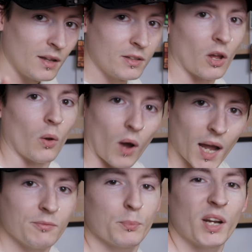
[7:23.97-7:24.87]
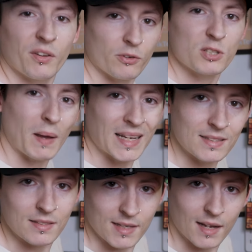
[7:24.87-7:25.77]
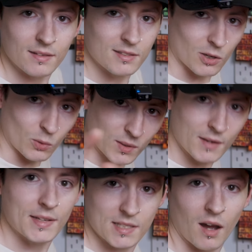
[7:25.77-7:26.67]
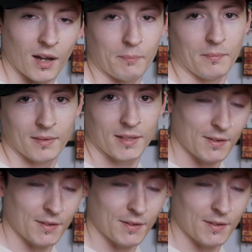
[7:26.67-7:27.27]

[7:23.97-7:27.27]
No, I haven't put it through its paces yet, so give it time.